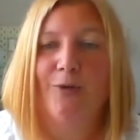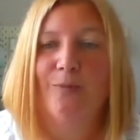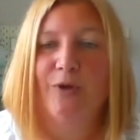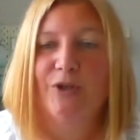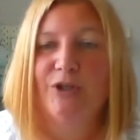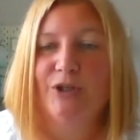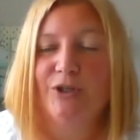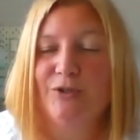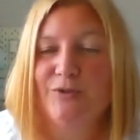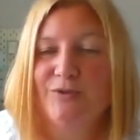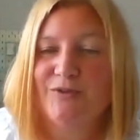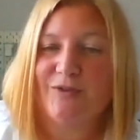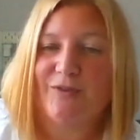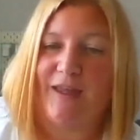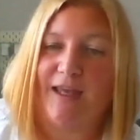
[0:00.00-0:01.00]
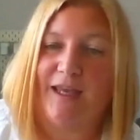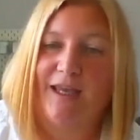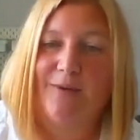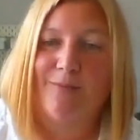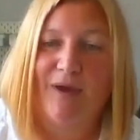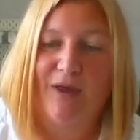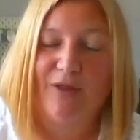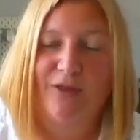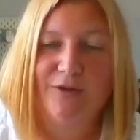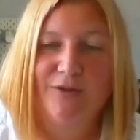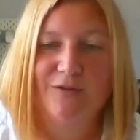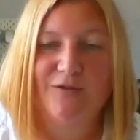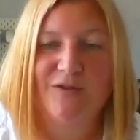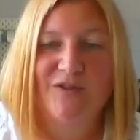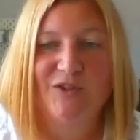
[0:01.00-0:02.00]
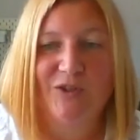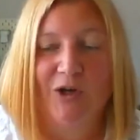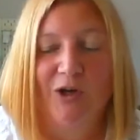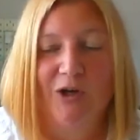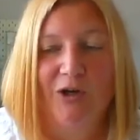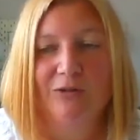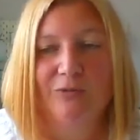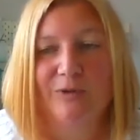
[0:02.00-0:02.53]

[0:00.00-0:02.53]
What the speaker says: Use the method of STAR,